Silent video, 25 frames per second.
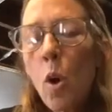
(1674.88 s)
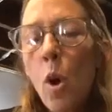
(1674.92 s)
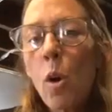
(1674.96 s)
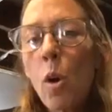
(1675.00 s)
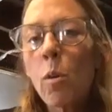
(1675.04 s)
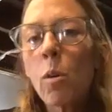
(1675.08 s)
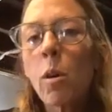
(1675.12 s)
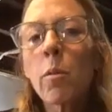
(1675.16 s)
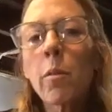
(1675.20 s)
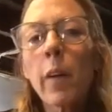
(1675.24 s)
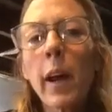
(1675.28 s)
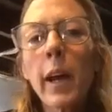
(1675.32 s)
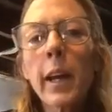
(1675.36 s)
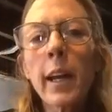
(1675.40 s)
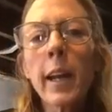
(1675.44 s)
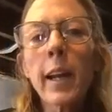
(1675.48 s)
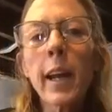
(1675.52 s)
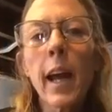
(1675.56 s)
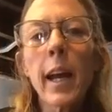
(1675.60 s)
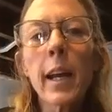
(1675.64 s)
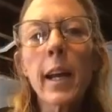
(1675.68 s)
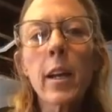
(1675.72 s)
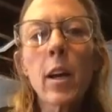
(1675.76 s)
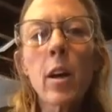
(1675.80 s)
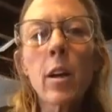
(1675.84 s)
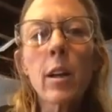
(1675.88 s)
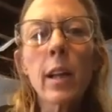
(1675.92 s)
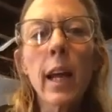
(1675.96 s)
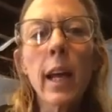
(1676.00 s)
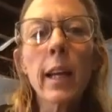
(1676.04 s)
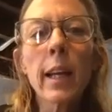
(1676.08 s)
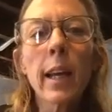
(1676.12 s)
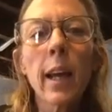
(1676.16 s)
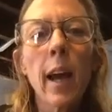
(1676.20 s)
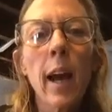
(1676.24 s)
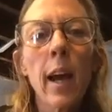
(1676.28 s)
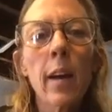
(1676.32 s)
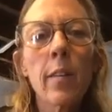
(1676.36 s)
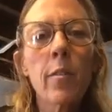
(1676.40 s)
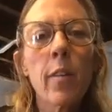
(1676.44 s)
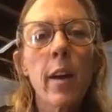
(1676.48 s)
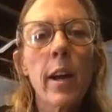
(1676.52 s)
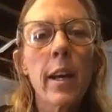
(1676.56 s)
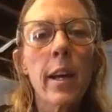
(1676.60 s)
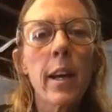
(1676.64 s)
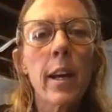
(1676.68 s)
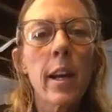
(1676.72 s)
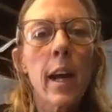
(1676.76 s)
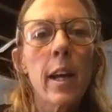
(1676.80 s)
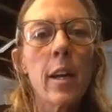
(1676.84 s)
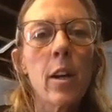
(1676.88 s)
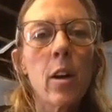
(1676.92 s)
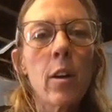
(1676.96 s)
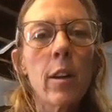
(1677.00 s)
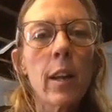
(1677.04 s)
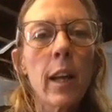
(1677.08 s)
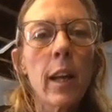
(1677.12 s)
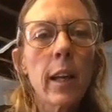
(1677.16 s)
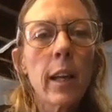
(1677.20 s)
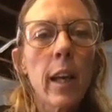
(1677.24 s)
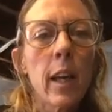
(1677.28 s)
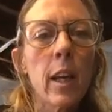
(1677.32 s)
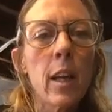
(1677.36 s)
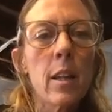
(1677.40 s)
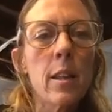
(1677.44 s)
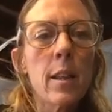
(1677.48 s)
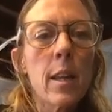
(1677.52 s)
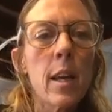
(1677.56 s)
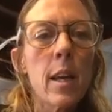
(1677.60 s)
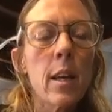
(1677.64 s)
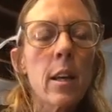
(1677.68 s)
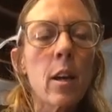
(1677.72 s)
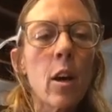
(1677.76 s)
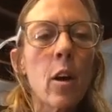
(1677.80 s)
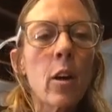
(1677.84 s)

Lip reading: Well, right, and I don't like anything.